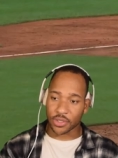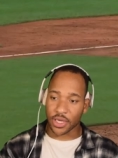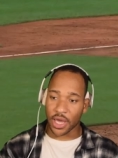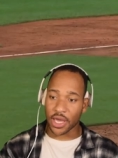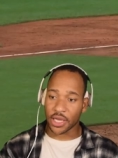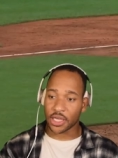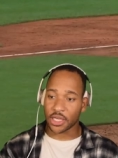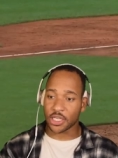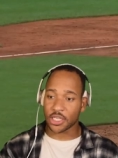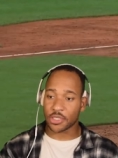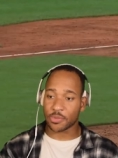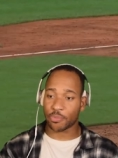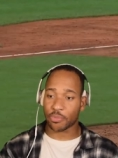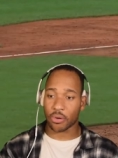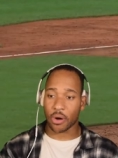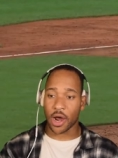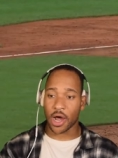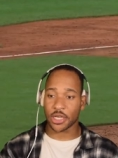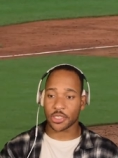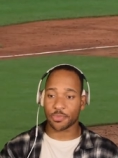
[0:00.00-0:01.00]
Yankees
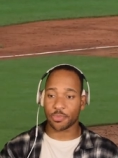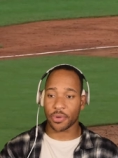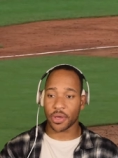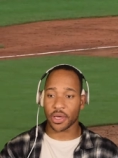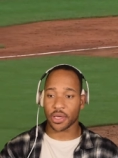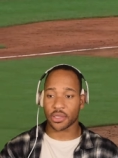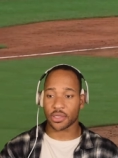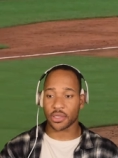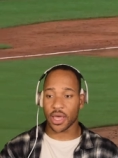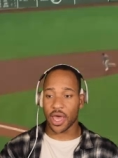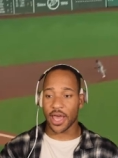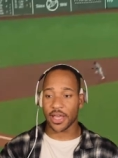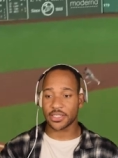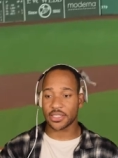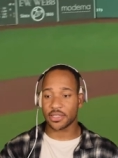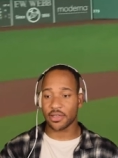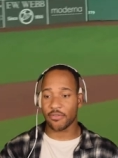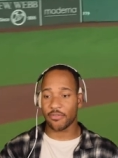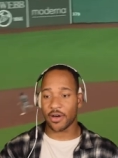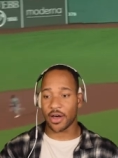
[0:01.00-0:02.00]
prospect
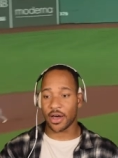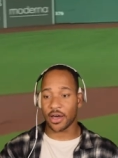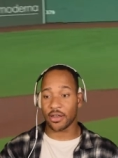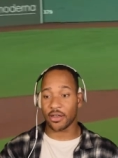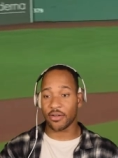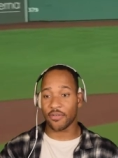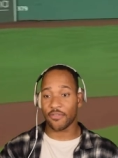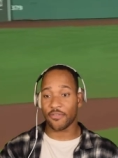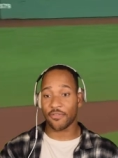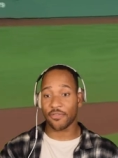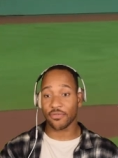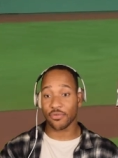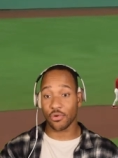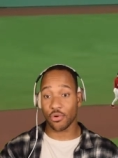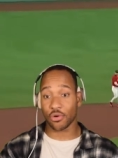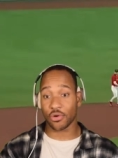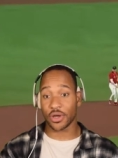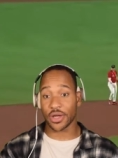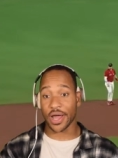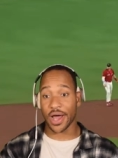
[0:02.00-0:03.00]
Esteban
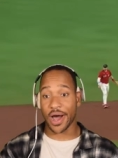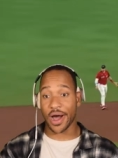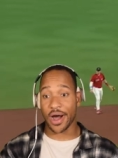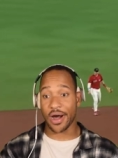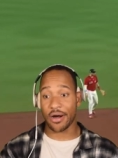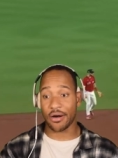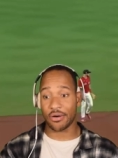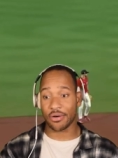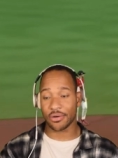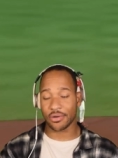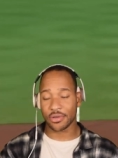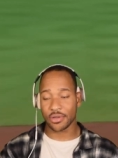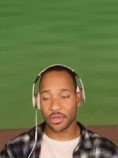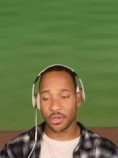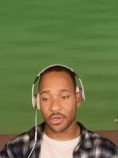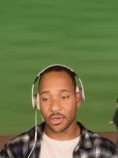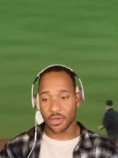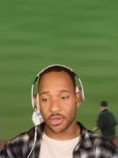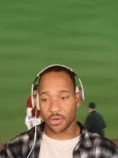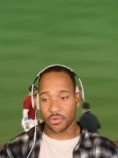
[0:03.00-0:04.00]
Florial
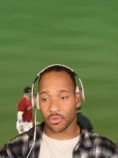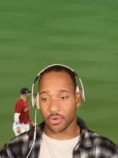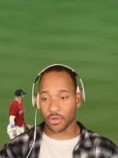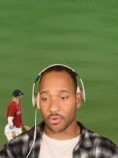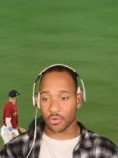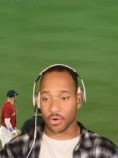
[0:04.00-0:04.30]
with a